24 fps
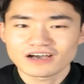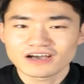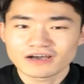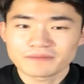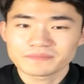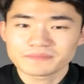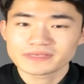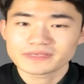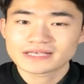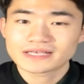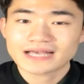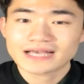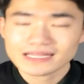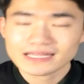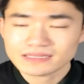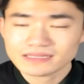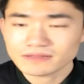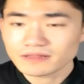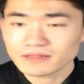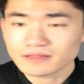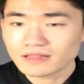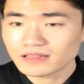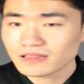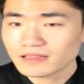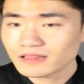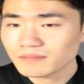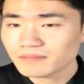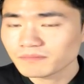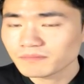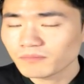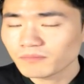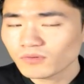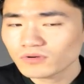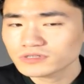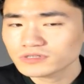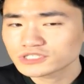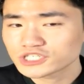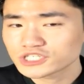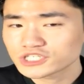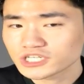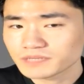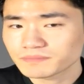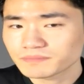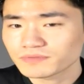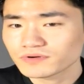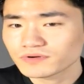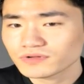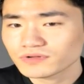It got more
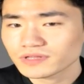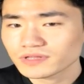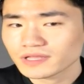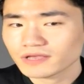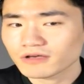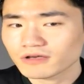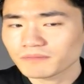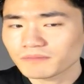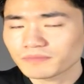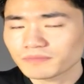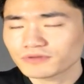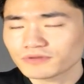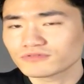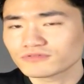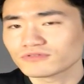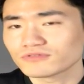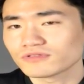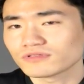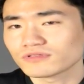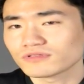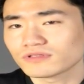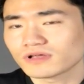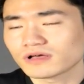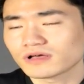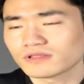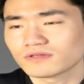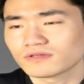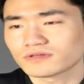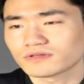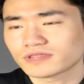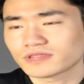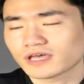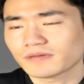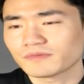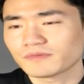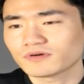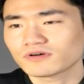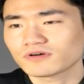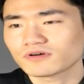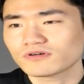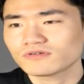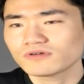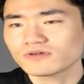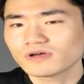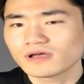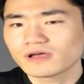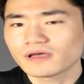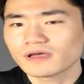cheaper than compared to a long time
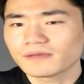ago,